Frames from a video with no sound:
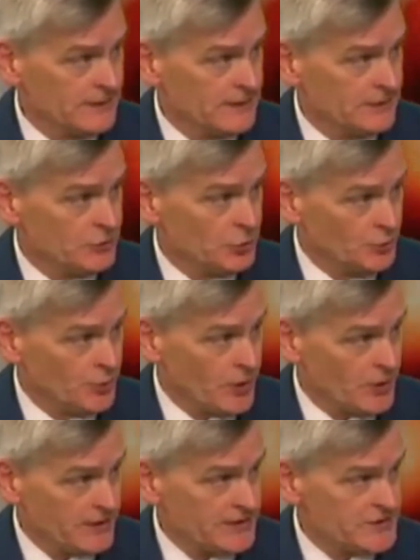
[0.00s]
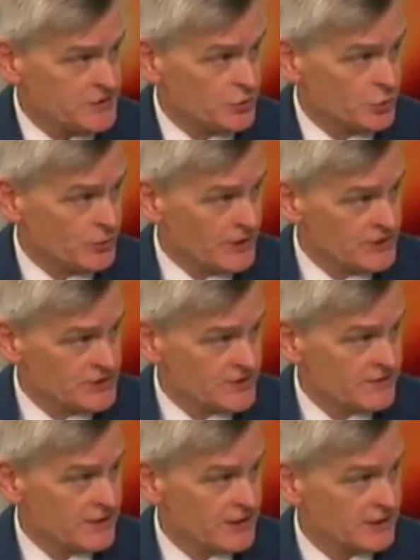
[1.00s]
two parties, two regions
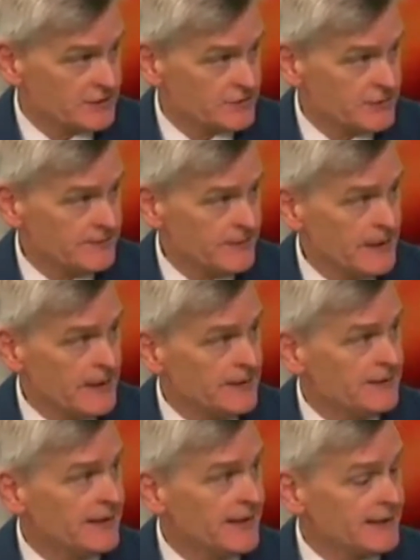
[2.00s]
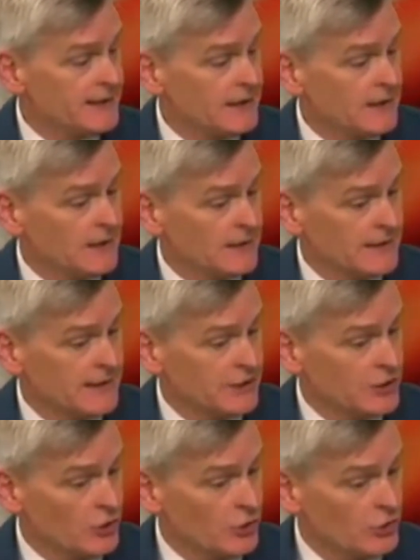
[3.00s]
of the country, that can
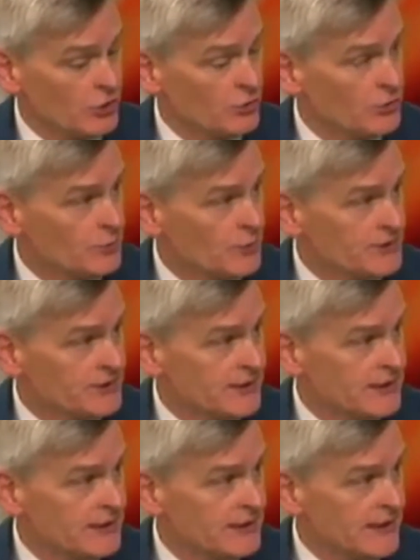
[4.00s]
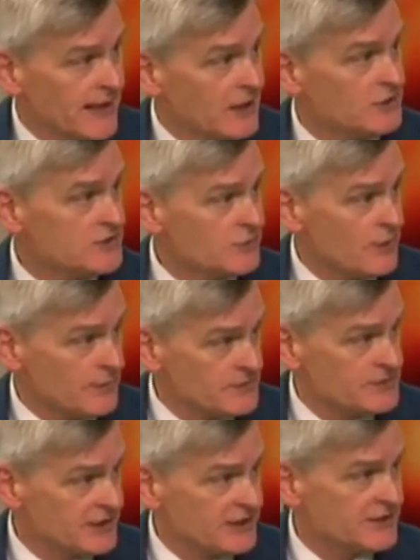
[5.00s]
go along with what the House of
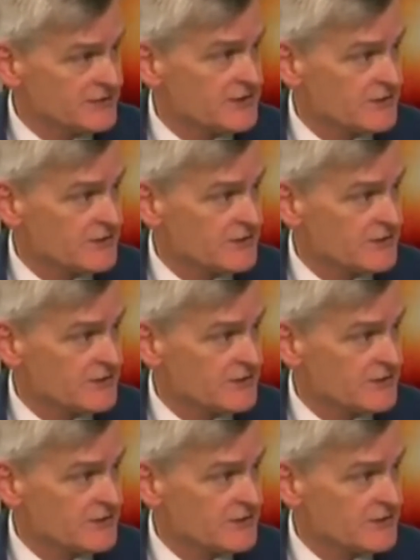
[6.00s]
Representatives has